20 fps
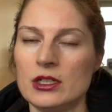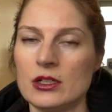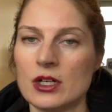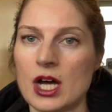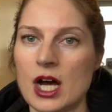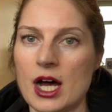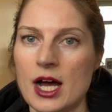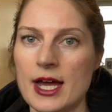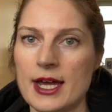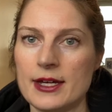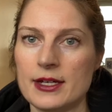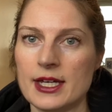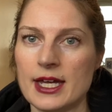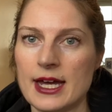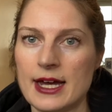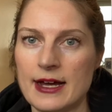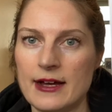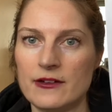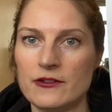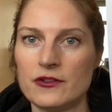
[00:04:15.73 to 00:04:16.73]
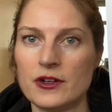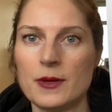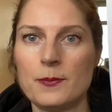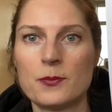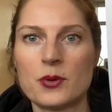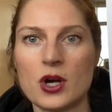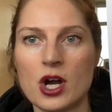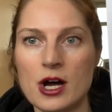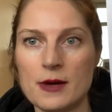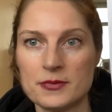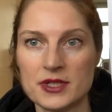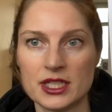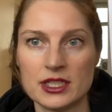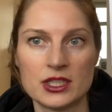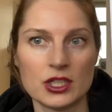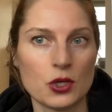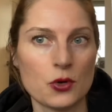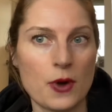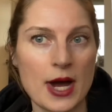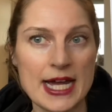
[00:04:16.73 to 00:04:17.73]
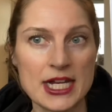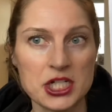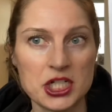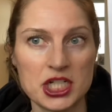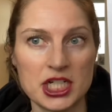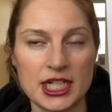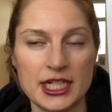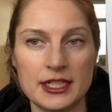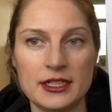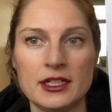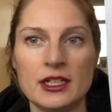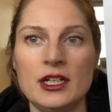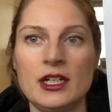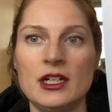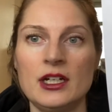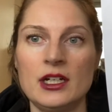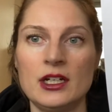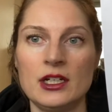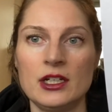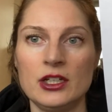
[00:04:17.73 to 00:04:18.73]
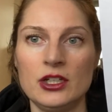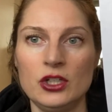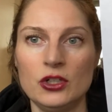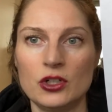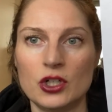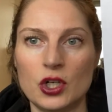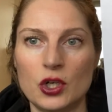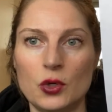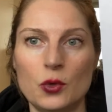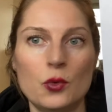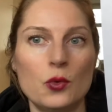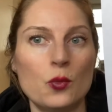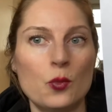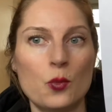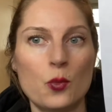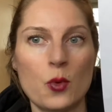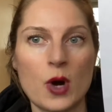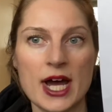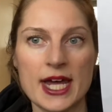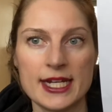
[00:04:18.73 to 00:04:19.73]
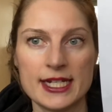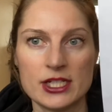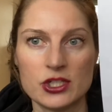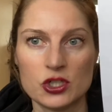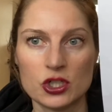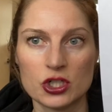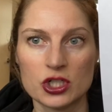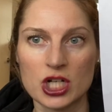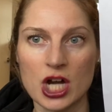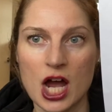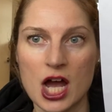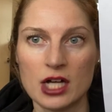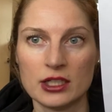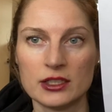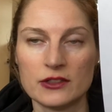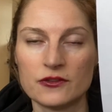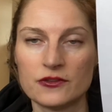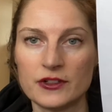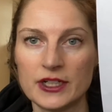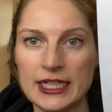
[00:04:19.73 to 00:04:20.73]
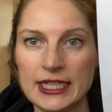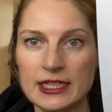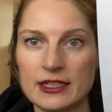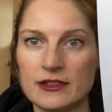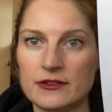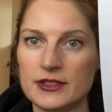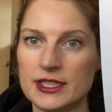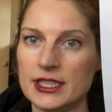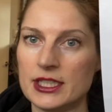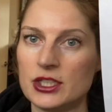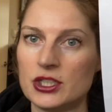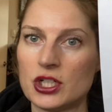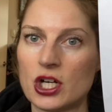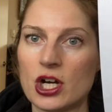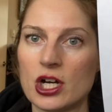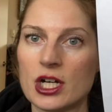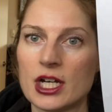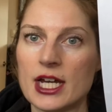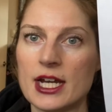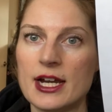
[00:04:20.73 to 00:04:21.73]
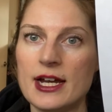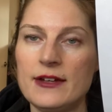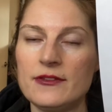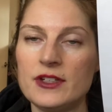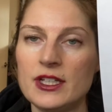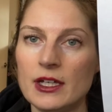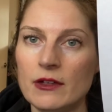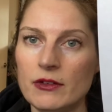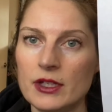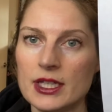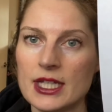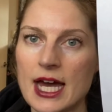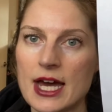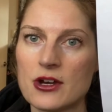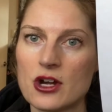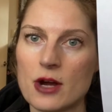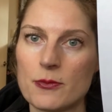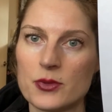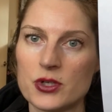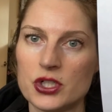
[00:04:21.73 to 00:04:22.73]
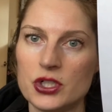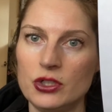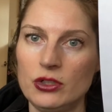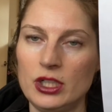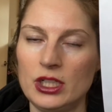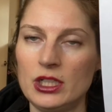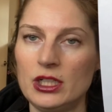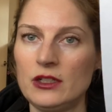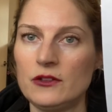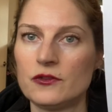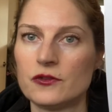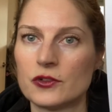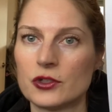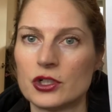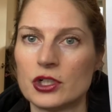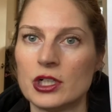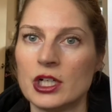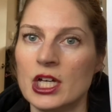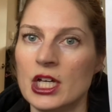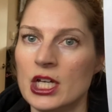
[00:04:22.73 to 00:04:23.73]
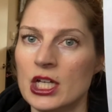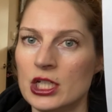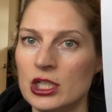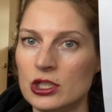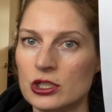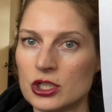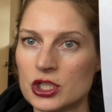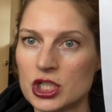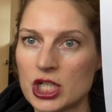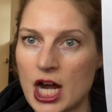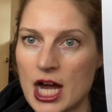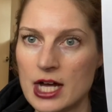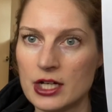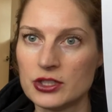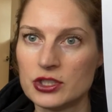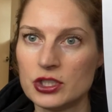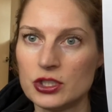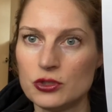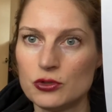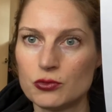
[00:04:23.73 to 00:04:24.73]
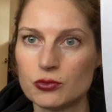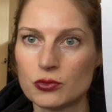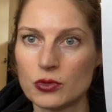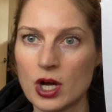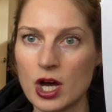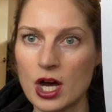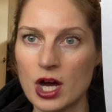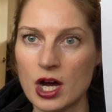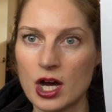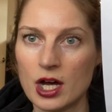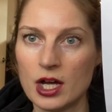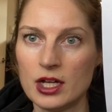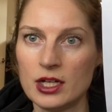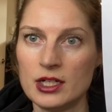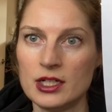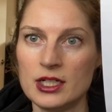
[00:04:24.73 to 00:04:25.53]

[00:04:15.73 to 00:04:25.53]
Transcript: I have prompted the question, you know, what is your child afraid of in the dark? And I've given that opportunity for your child to draw